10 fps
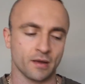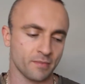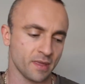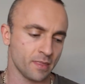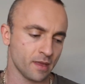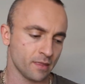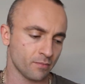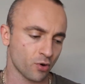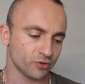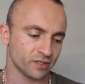in the
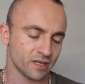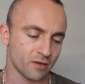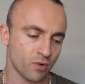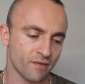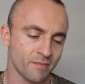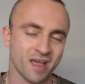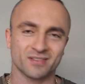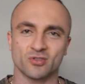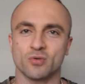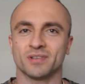process. One of them has
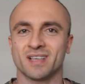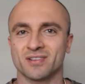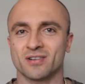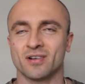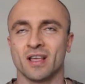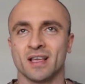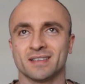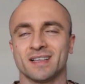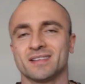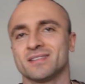to do with
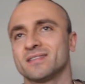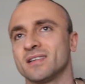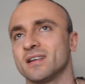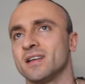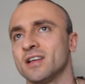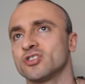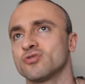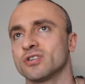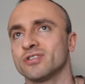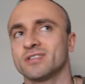sentence
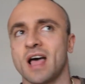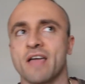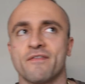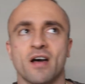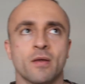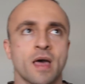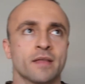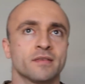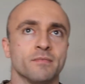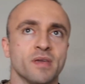structures. I found
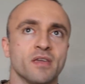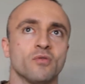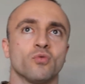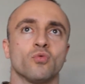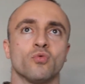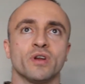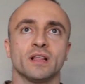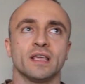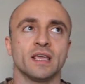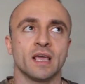that to be
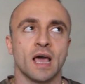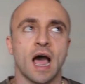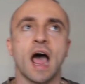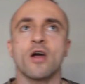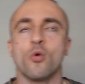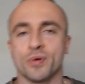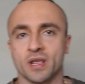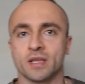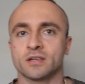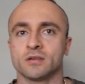really
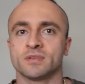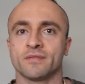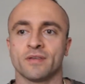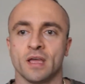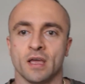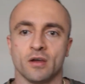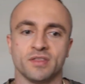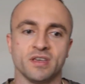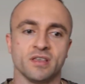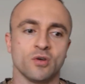eye-opening in terms of
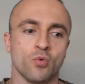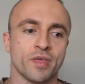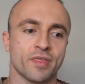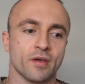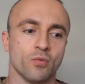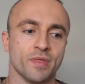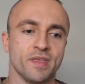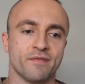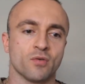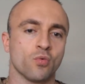dealing with
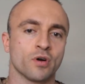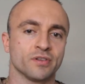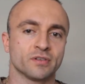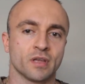different words.